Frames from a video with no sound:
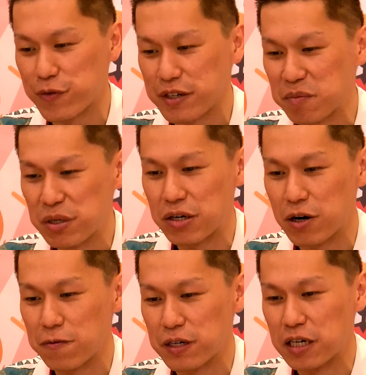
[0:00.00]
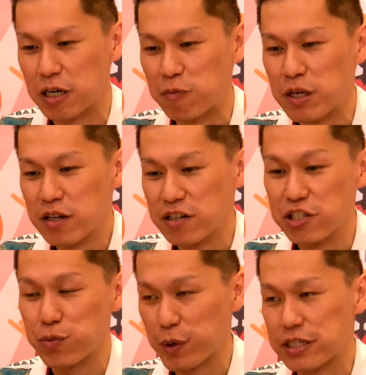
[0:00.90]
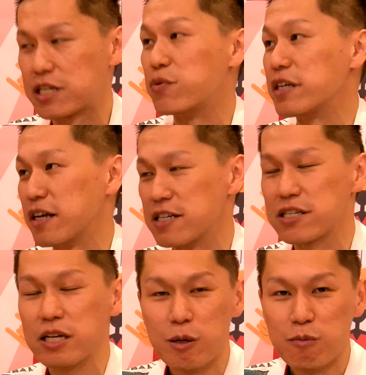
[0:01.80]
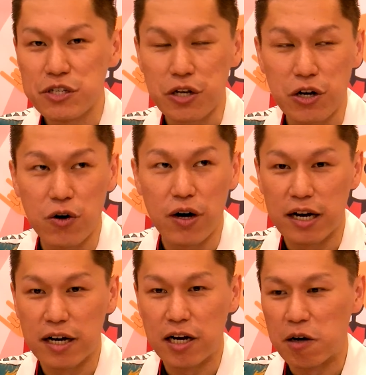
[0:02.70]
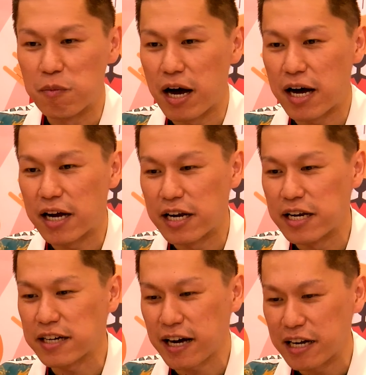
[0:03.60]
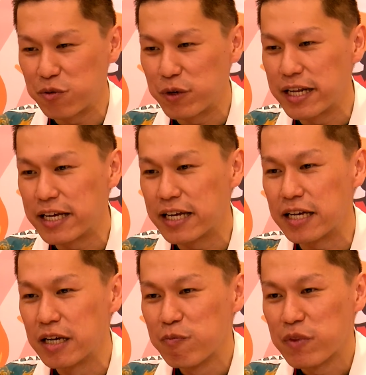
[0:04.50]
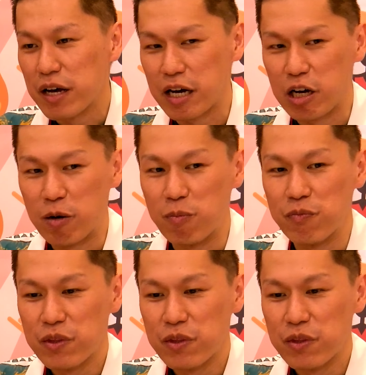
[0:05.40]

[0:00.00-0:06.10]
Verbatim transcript: with a number of distributors and retailers, so um, I can't really um,